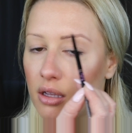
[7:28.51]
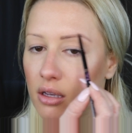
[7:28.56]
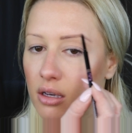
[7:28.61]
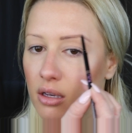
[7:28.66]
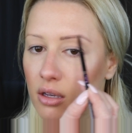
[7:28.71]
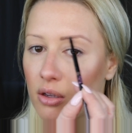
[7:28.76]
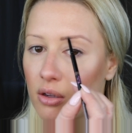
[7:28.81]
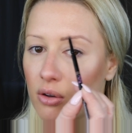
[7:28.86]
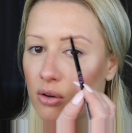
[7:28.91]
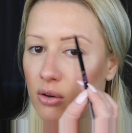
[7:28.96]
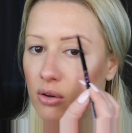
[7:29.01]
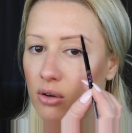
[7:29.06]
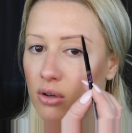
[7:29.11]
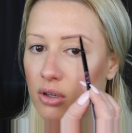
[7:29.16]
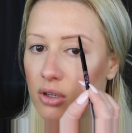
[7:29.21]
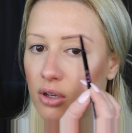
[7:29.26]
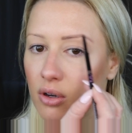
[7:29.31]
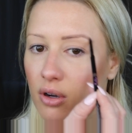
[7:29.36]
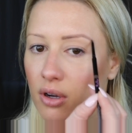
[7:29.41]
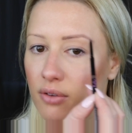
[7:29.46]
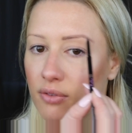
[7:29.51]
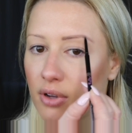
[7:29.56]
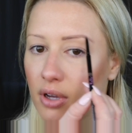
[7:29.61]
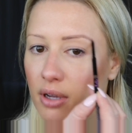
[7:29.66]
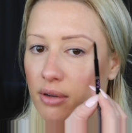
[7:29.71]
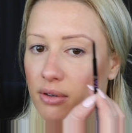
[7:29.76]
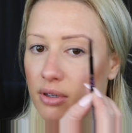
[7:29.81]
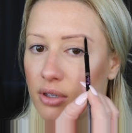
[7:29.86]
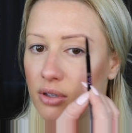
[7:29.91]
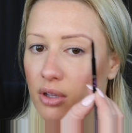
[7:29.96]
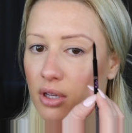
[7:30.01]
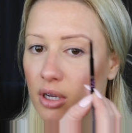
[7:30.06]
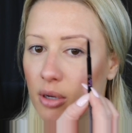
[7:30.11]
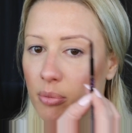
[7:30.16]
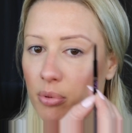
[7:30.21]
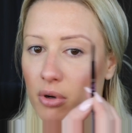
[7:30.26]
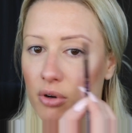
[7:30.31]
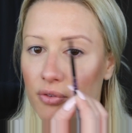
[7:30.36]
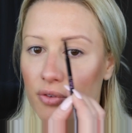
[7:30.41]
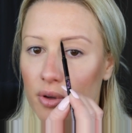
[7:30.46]
and you don't have time to do like a
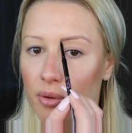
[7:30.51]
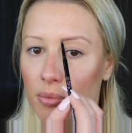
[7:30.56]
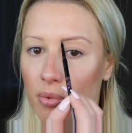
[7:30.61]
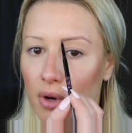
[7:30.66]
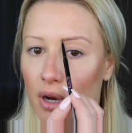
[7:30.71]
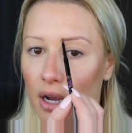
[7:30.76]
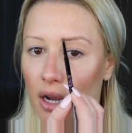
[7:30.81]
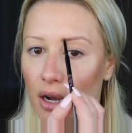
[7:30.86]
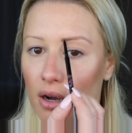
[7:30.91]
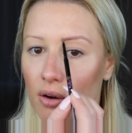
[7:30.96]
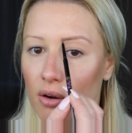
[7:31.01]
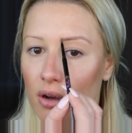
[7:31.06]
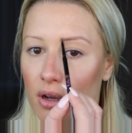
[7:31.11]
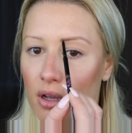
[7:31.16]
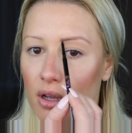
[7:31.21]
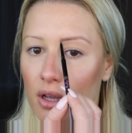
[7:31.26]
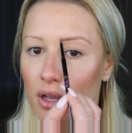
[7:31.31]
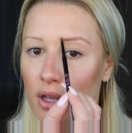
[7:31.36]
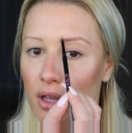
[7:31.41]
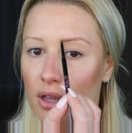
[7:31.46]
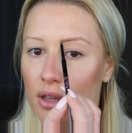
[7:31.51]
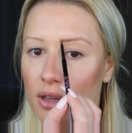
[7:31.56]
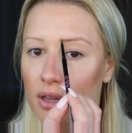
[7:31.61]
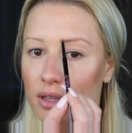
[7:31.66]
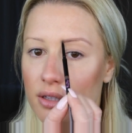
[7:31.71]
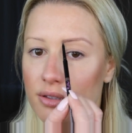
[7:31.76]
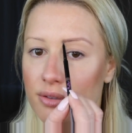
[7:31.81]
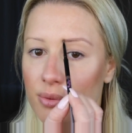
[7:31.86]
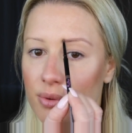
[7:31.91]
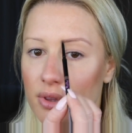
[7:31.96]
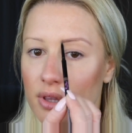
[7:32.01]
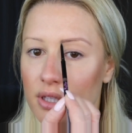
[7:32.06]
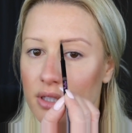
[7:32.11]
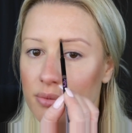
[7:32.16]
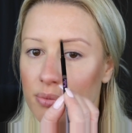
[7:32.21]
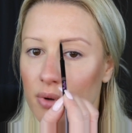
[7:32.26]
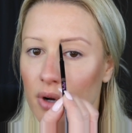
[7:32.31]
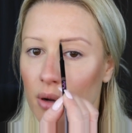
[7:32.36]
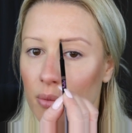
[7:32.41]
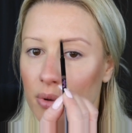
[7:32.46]
perfect brow, so what
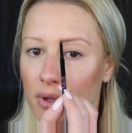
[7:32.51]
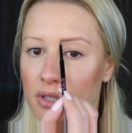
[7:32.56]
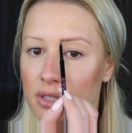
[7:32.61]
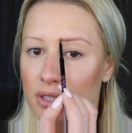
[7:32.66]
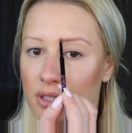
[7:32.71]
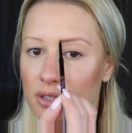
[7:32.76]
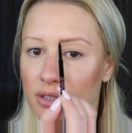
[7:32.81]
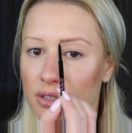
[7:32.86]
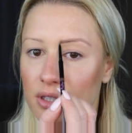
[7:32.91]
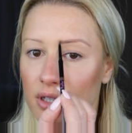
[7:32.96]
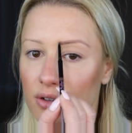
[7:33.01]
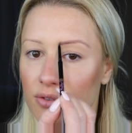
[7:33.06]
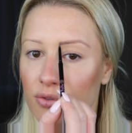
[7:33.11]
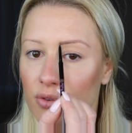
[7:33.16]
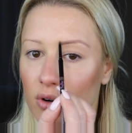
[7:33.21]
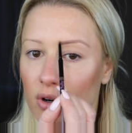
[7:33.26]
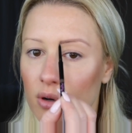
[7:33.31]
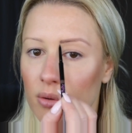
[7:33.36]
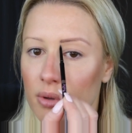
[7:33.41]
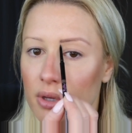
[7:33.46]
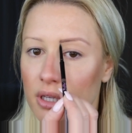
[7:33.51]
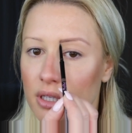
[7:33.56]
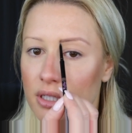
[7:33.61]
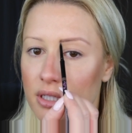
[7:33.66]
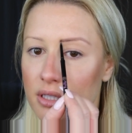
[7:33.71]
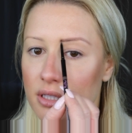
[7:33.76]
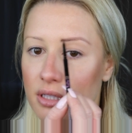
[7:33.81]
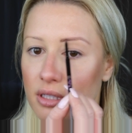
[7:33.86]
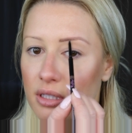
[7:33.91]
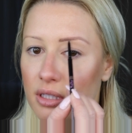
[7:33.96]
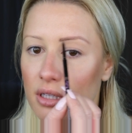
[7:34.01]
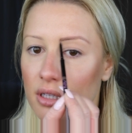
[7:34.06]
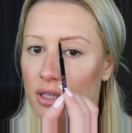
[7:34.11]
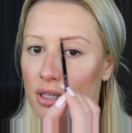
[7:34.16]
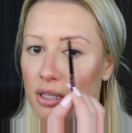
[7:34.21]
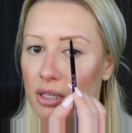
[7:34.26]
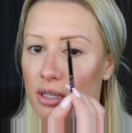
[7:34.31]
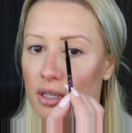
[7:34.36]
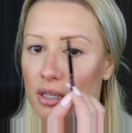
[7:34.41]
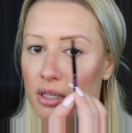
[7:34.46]
this brow pencil is good for, because
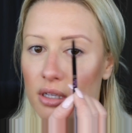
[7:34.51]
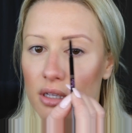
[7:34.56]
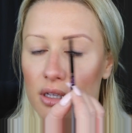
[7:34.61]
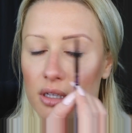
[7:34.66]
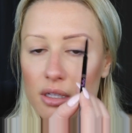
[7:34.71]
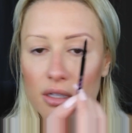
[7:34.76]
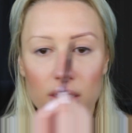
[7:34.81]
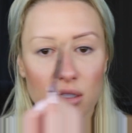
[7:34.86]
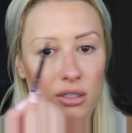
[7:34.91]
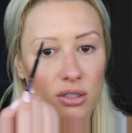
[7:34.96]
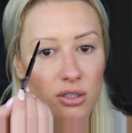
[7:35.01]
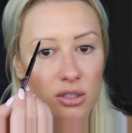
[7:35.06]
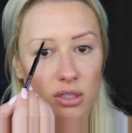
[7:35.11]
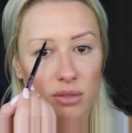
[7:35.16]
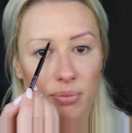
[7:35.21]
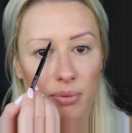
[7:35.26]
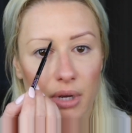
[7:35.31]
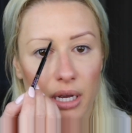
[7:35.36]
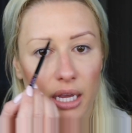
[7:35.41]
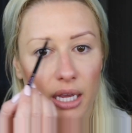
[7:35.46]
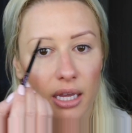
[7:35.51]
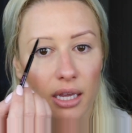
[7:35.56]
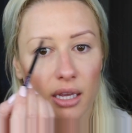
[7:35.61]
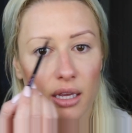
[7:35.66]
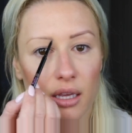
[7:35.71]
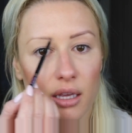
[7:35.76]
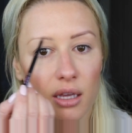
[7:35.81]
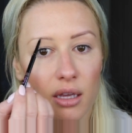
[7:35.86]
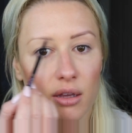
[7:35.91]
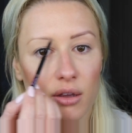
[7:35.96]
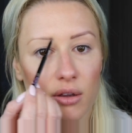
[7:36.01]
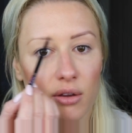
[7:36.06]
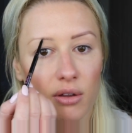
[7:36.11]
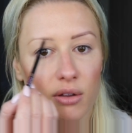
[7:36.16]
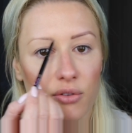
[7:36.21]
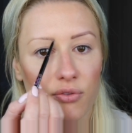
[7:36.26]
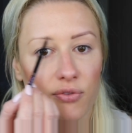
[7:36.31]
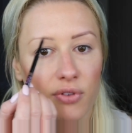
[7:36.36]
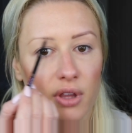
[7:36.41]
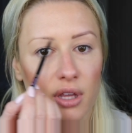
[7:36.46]
just by
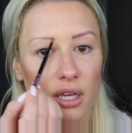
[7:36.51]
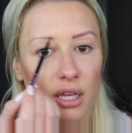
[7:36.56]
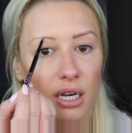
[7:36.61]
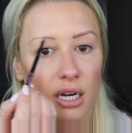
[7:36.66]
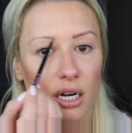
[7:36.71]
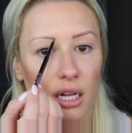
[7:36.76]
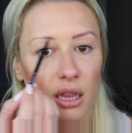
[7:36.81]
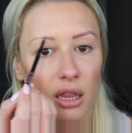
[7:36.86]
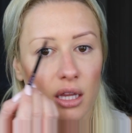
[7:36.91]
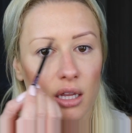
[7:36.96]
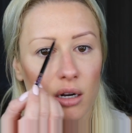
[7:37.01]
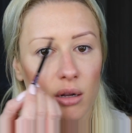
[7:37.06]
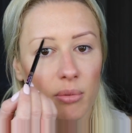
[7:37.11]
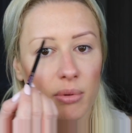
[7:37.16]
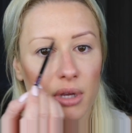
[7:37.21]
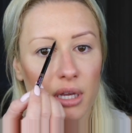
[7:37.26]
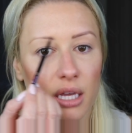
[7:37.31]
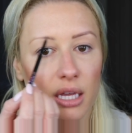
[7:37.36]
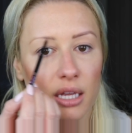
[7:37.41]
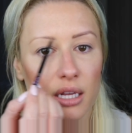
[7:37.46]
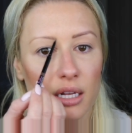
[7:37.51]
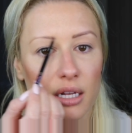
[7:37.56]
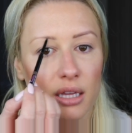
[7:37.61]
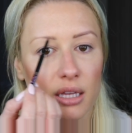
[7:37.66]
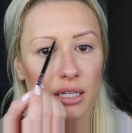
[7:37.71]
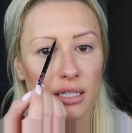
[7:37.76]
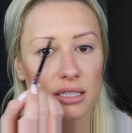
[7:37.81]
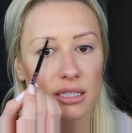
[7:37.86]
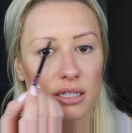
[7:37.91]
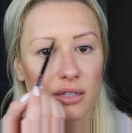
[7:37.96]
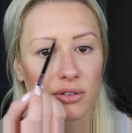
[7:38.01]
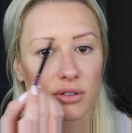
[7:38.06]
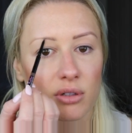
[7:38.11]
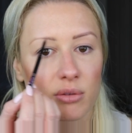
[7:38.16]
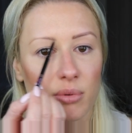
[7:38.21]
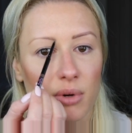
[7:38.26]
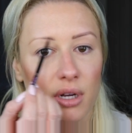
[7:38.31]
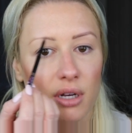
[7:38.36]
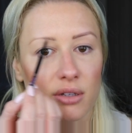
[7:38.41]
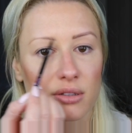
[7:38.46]
filling it in a little bit, it at least gives your
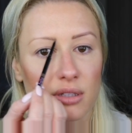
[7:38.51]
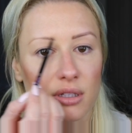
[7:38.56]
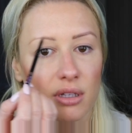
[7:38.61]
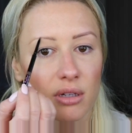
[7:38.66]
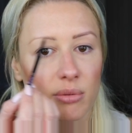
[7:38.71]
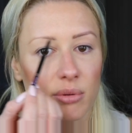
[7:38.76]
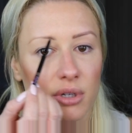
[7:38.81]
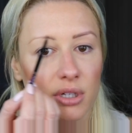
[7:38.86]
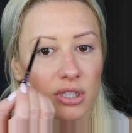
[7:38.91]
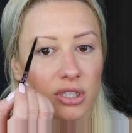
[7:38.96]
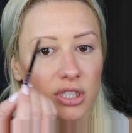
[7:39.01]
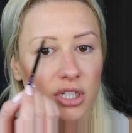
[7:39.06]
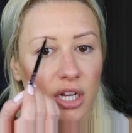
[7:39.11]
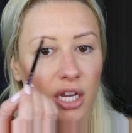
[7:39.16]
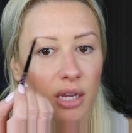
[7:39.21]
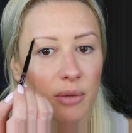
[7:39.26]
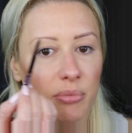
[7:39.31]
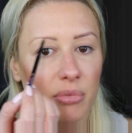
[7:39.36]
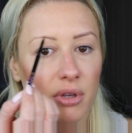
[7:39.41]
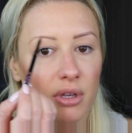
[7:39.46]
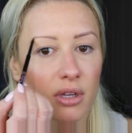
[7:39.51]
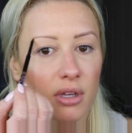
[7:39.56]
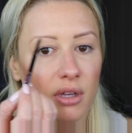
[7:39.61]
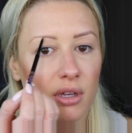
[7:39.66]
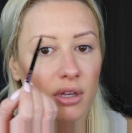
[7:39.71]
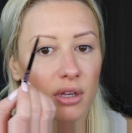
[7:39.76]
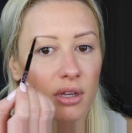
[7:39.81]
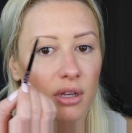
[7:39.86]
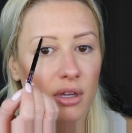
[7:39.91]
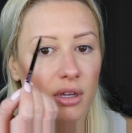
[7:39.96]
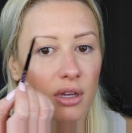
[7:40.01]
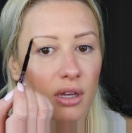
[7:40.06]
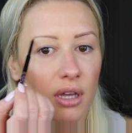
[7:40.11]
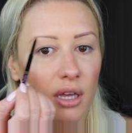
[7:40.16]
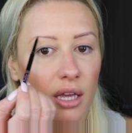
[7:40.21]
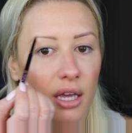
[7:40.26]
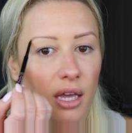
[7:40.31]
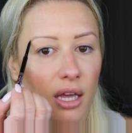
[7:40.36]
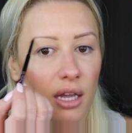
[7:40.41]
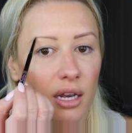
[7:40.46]
brows a little bit of shape
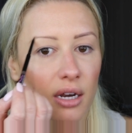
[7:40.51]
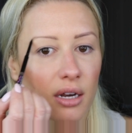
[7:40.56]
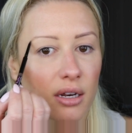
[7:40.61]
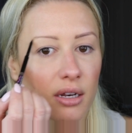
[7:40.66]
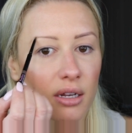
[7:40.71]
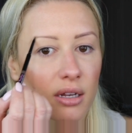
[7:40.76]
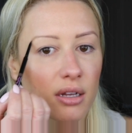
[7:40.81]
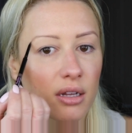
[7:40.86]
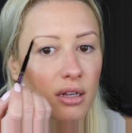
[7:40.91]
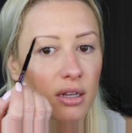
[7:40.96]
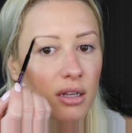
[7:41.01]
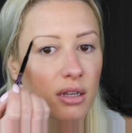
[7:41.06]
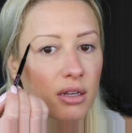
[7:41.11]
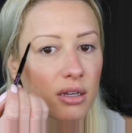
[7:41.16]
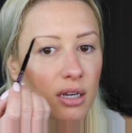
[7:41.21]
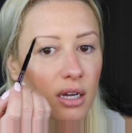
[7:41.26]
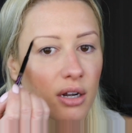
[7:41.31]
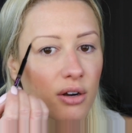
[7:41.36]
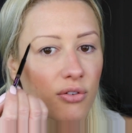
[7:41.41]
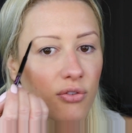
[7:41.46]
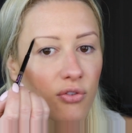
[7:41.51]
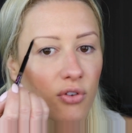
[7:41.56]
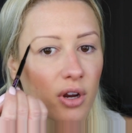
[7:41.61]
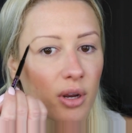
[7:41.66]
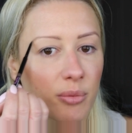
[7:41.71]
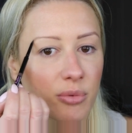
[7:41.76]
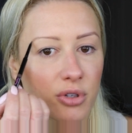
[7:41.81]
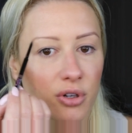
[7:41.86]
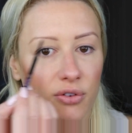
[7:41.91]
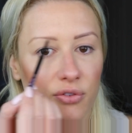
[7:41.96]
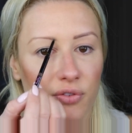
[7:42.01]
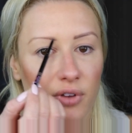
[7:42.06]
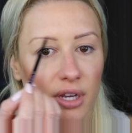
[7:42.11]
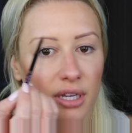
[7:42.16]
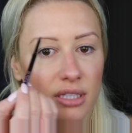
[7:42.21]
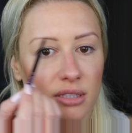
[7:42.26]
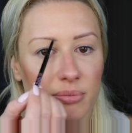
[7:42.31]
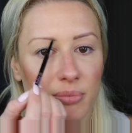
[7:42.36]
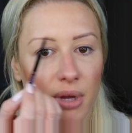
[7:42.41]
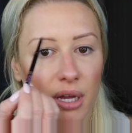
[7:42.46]
and kind of frames your
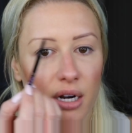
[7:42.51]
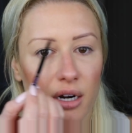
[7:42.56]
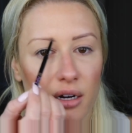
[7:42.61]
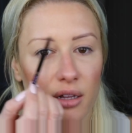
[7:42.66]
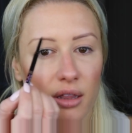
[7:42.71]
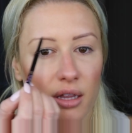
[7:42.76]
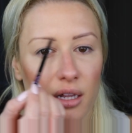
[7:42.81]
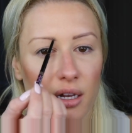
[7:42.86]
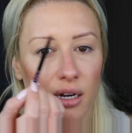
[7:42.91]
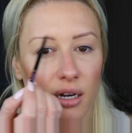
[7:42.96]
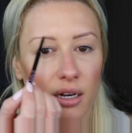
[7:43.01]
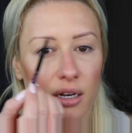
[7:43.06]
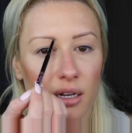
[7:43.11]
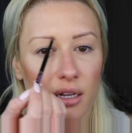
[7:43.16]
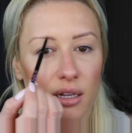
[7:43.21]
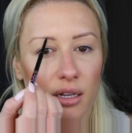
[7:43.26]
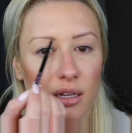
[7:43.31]
face better than